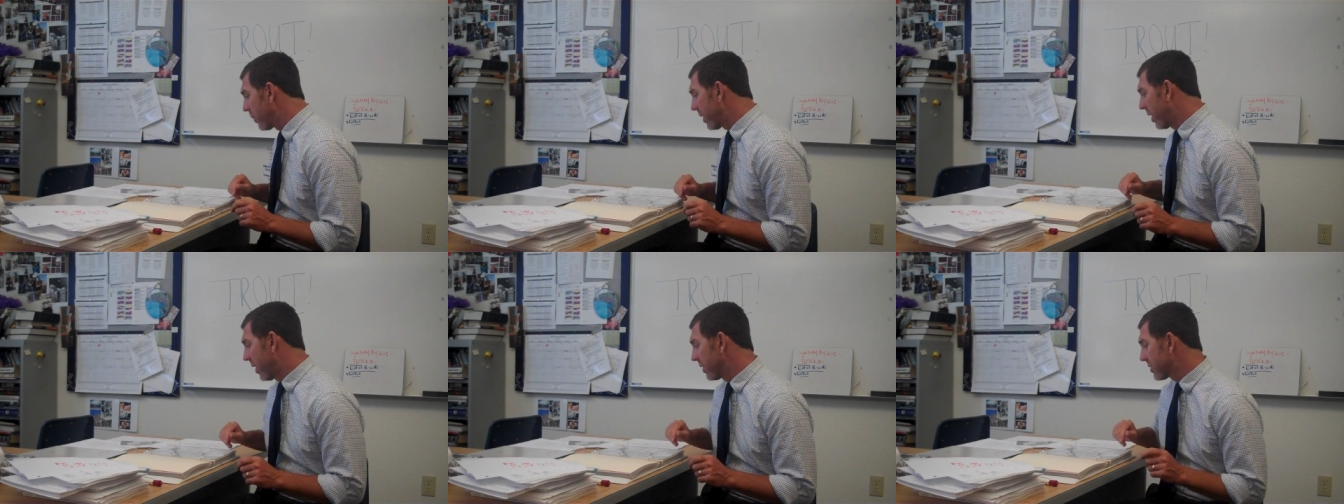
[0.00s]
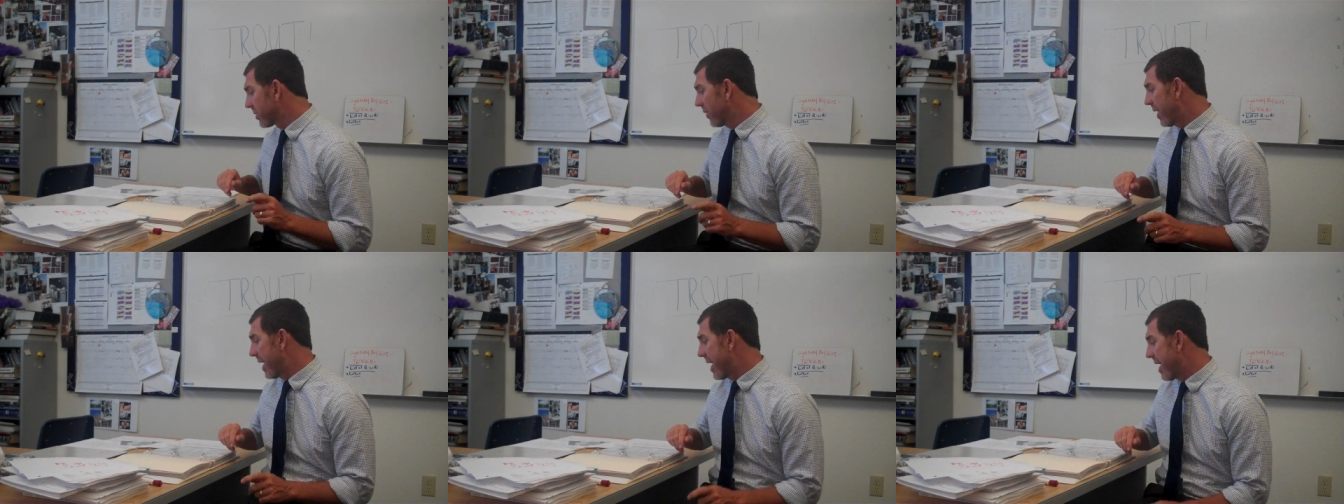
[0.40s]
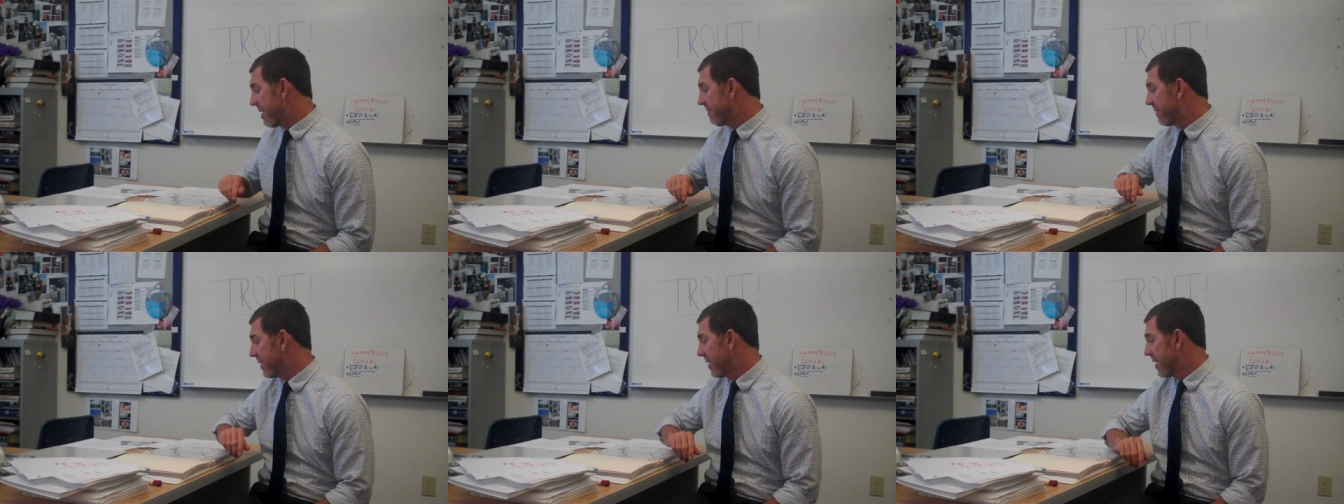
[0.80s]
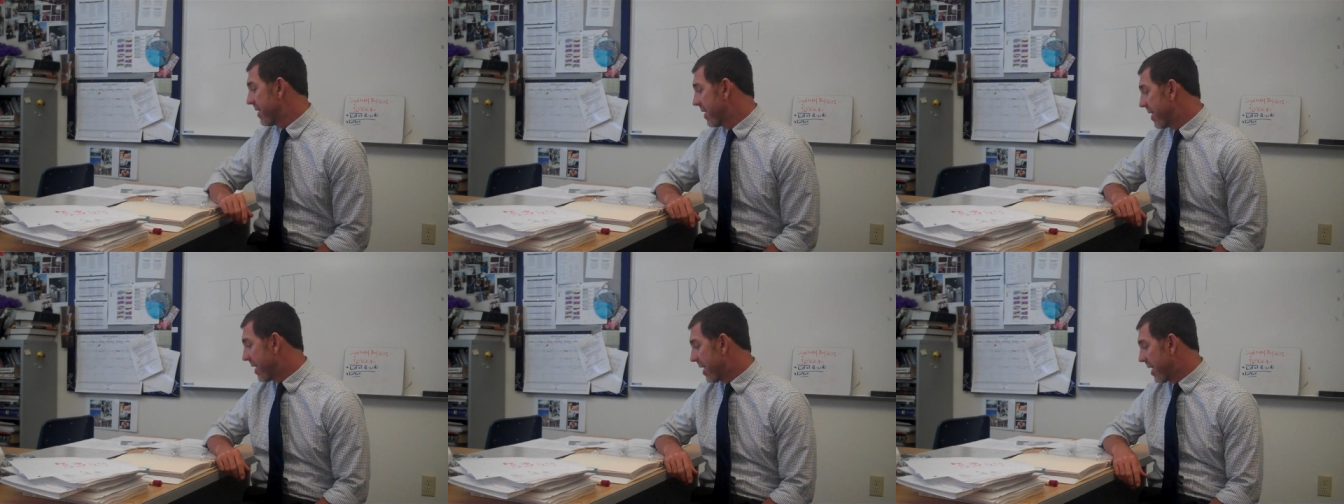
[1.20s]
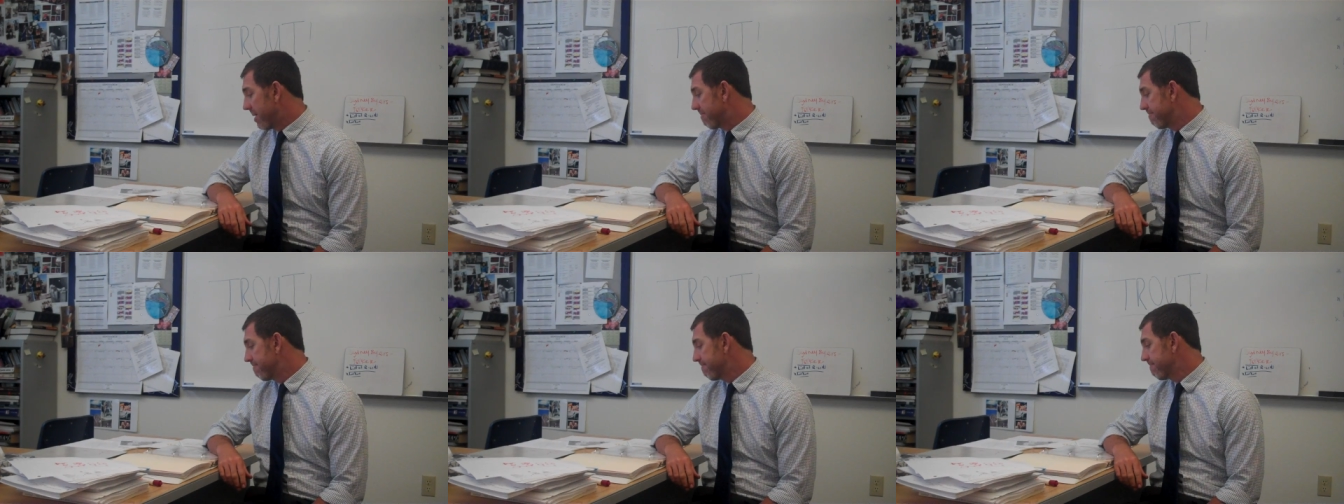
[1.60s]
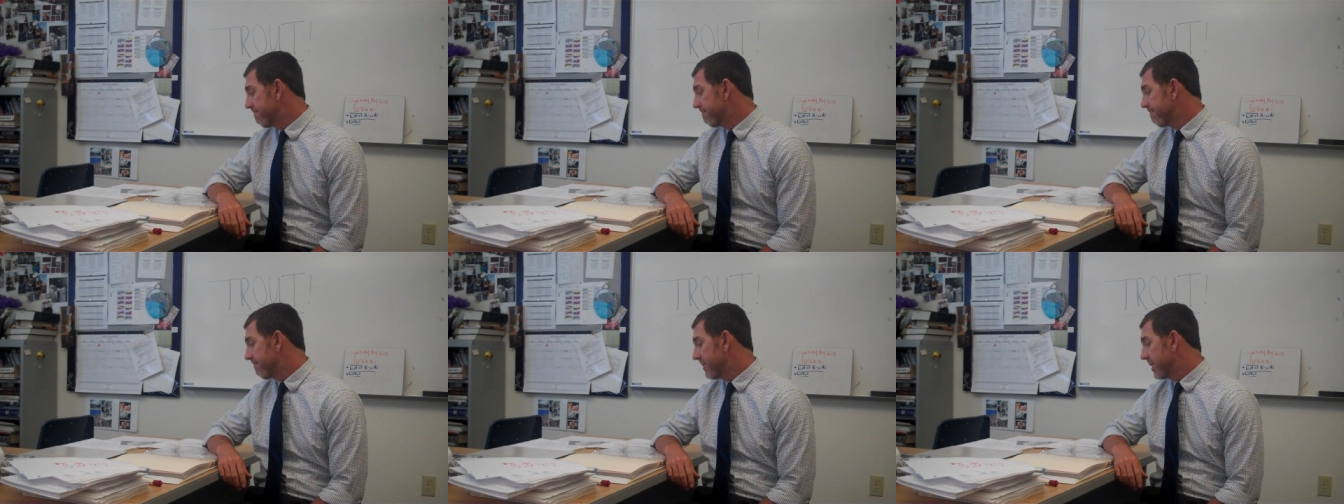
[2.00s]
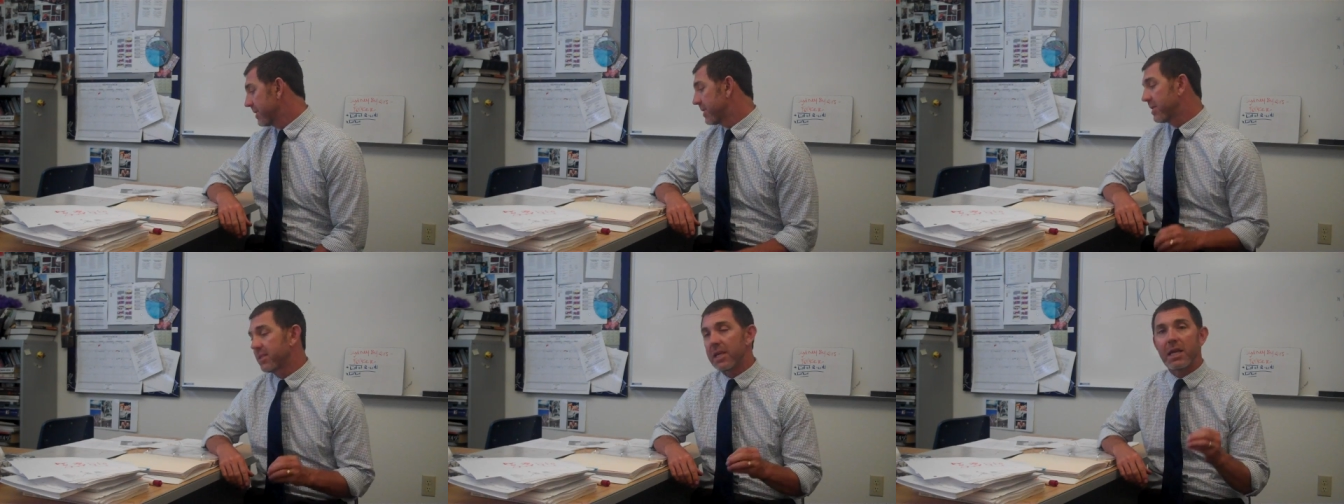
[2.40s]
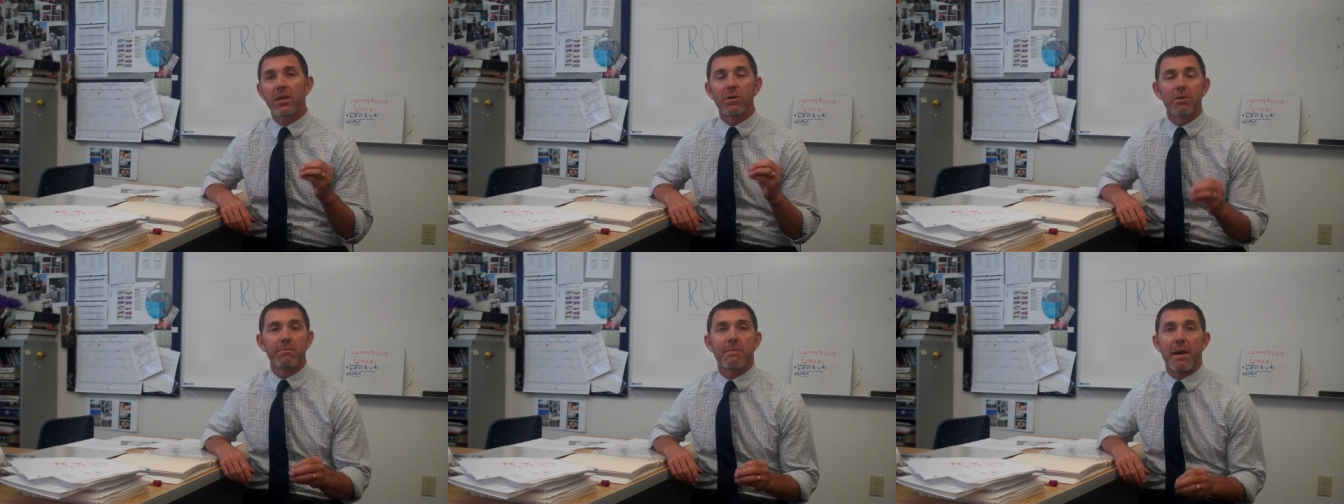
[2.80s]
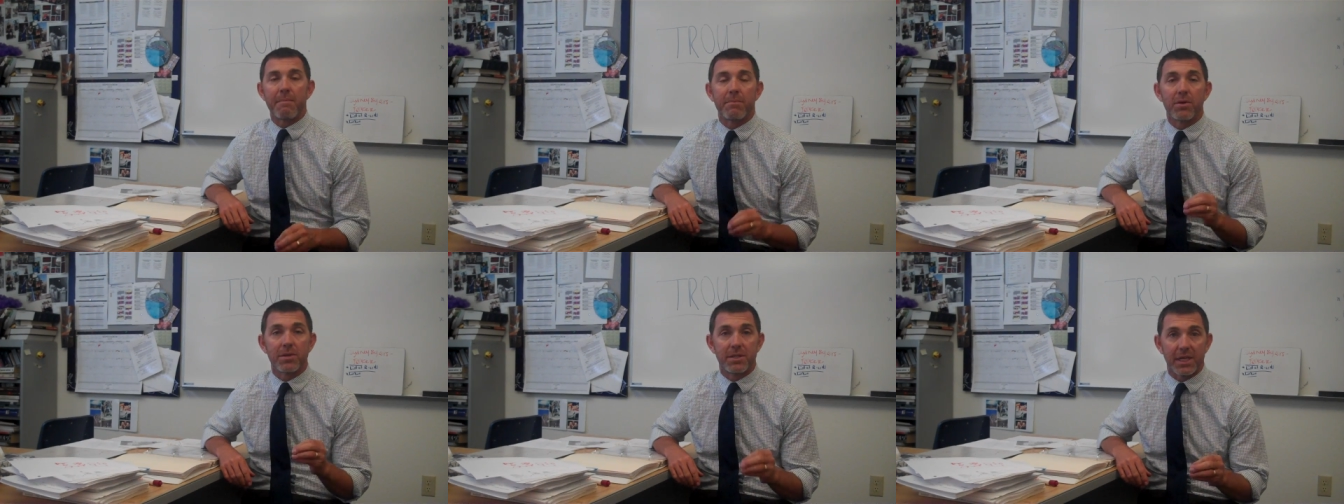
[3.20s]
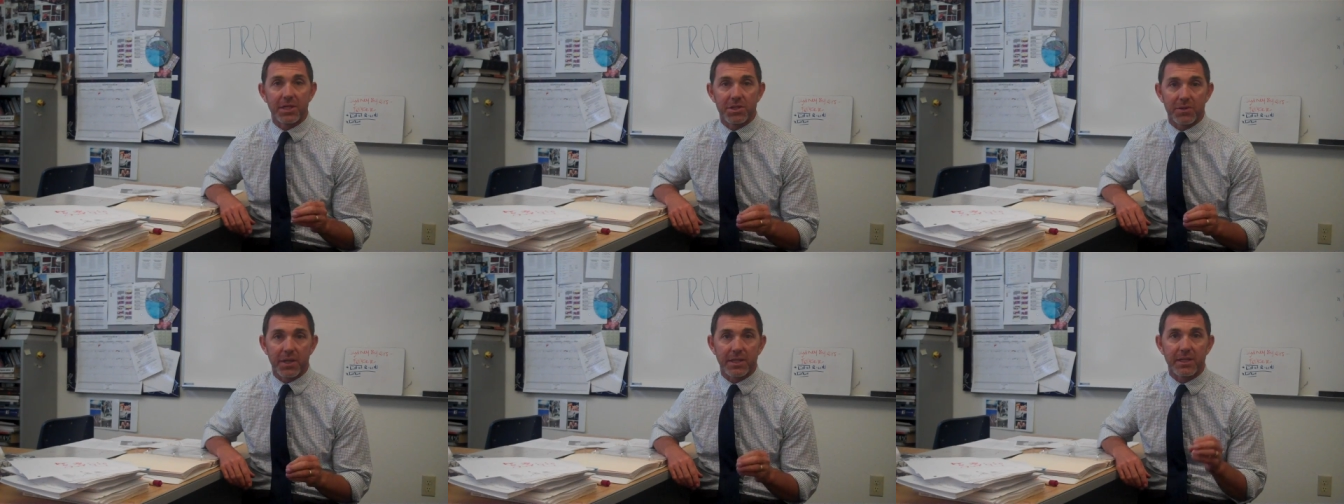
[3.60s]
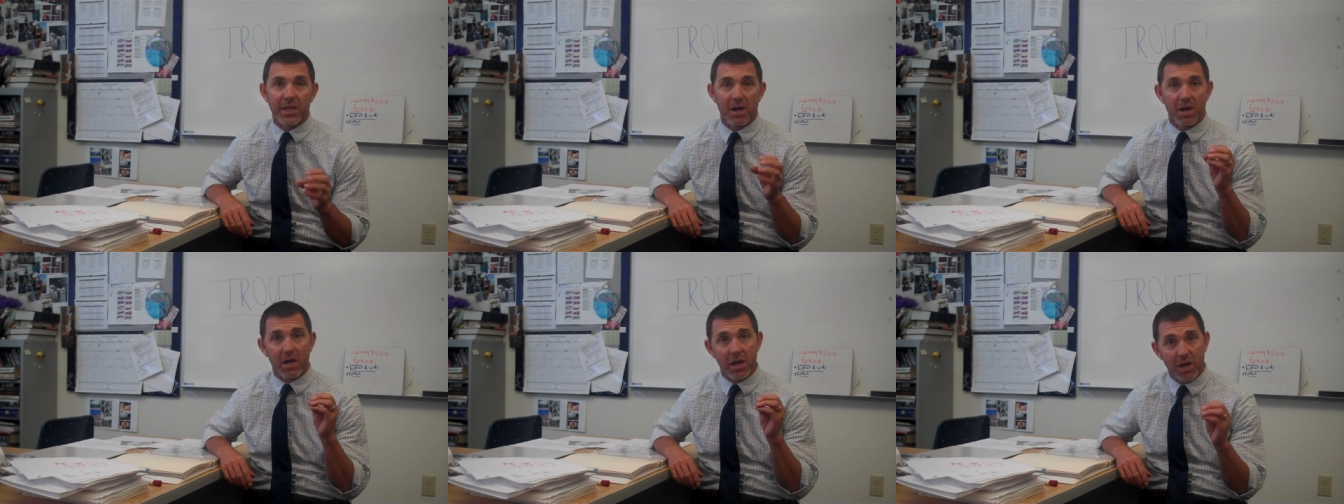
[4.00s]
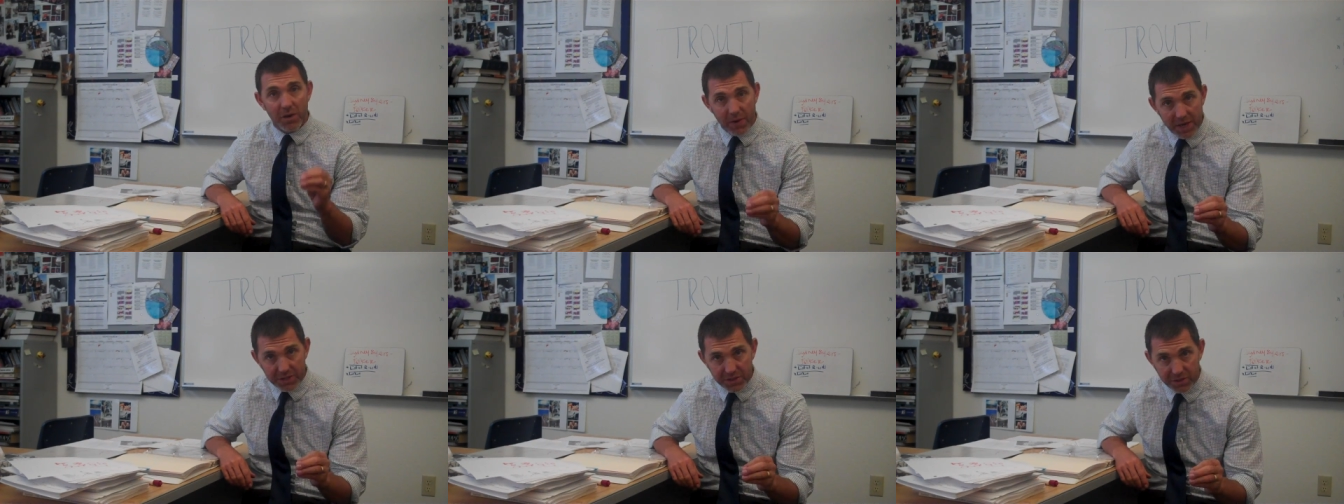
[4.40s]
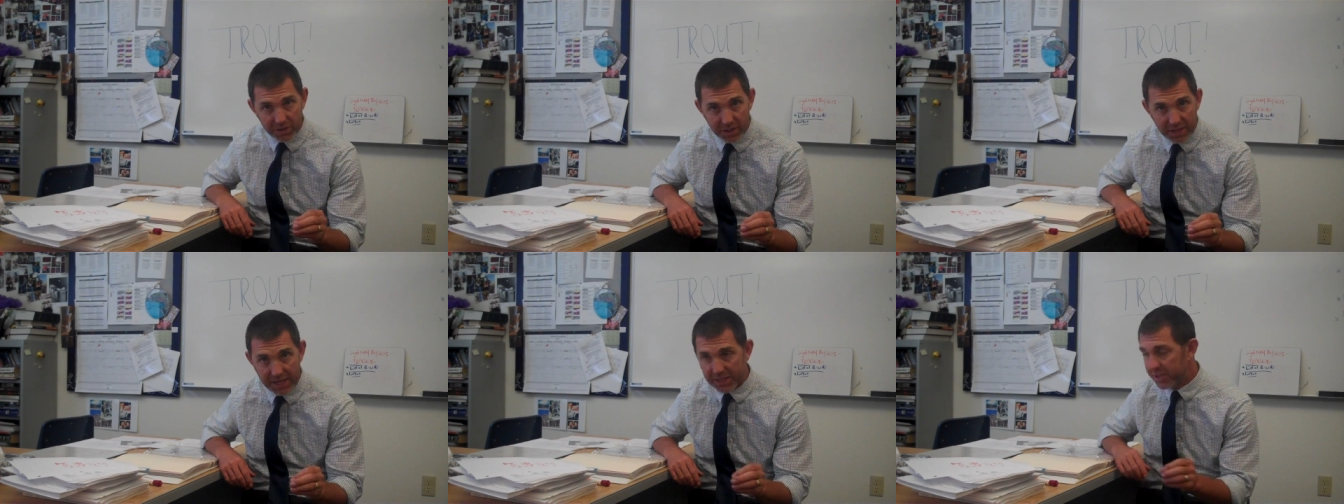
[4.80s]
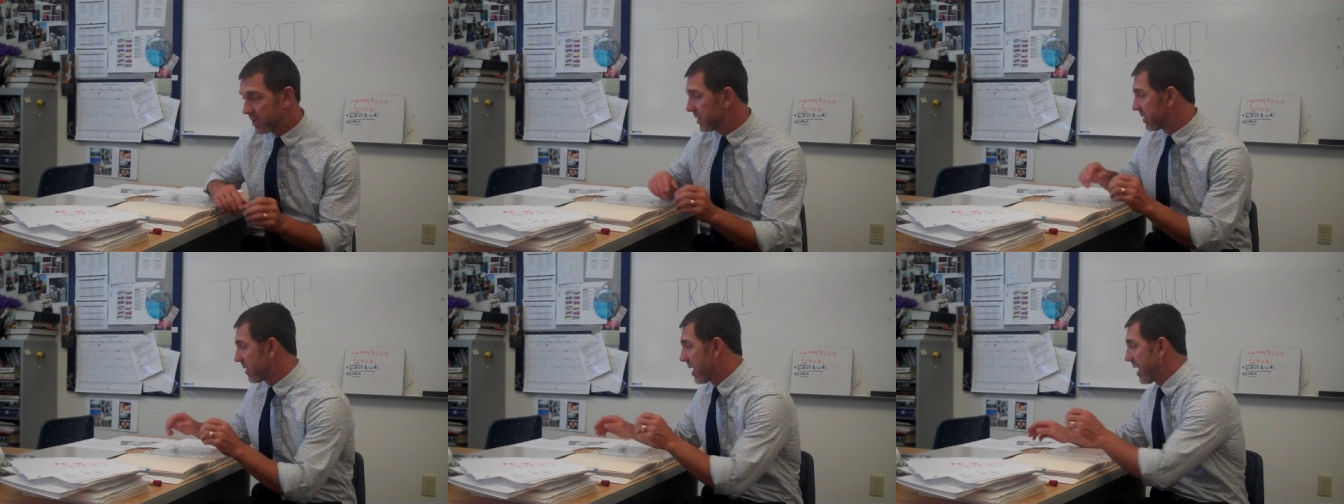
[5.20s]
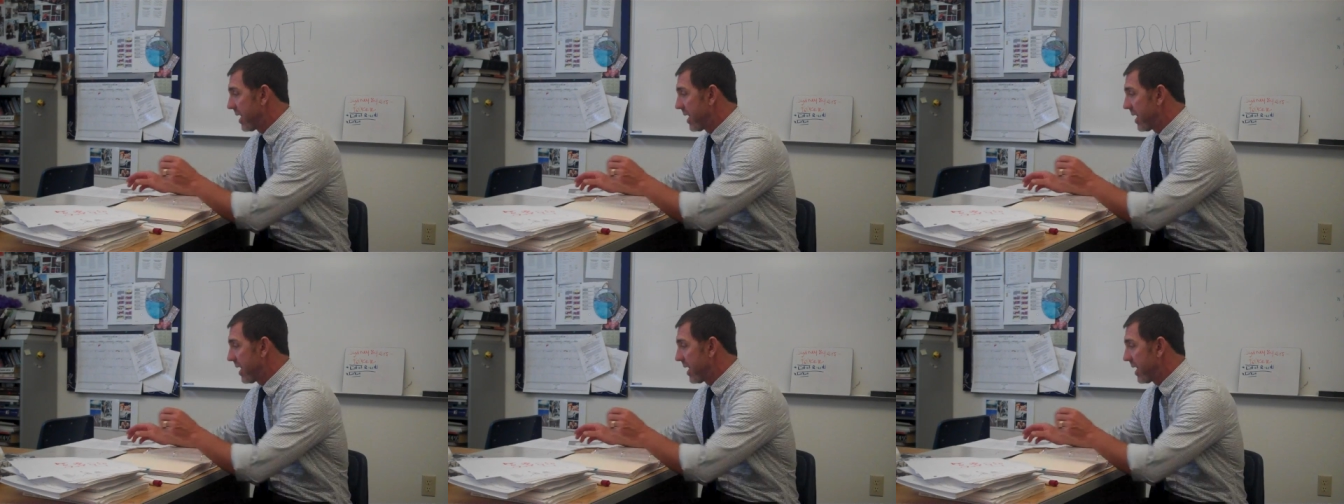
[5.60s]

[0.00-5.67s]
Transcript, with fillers: we also have um, single member districts in our congressional elections,